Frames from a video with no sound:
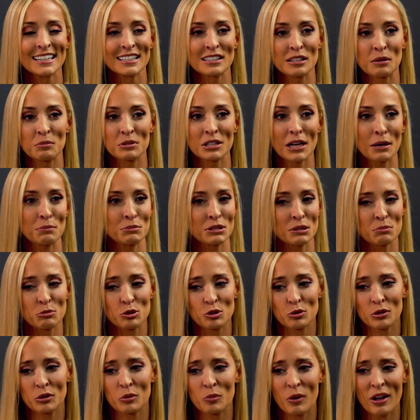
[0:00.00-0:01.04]
Sometimes I'm
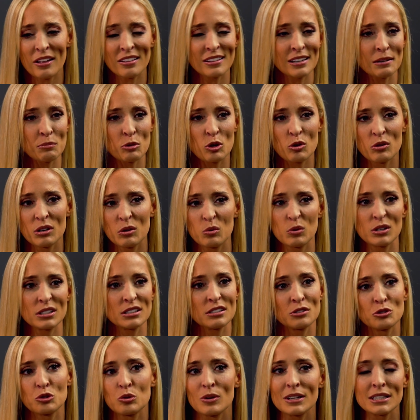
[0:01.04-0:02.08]
doing well and I'm going
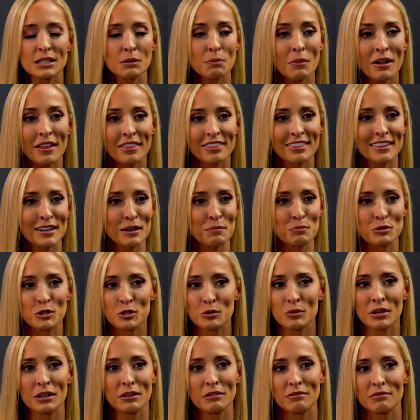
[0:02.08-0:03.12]
once or twice a month and I'm
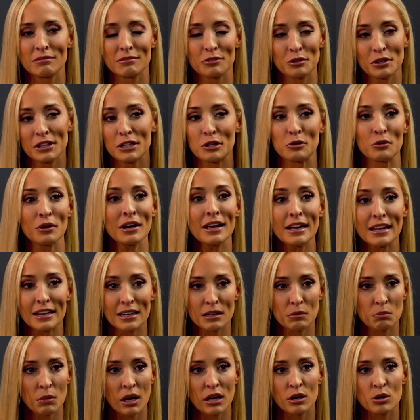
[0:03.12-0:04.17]
doing really great
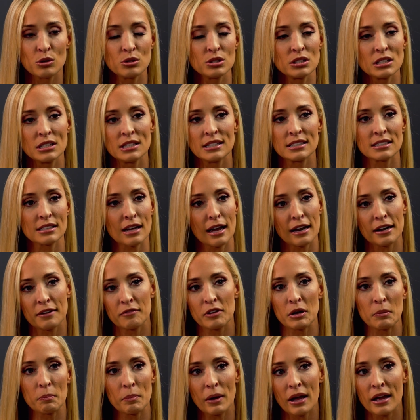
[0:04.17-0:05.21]
and my OCD is kind of
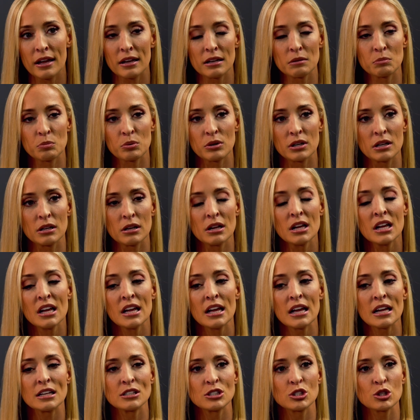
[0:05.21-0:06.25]
at bay and pretty.
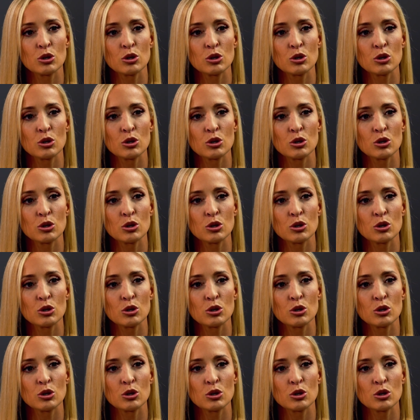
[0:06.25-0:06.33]
And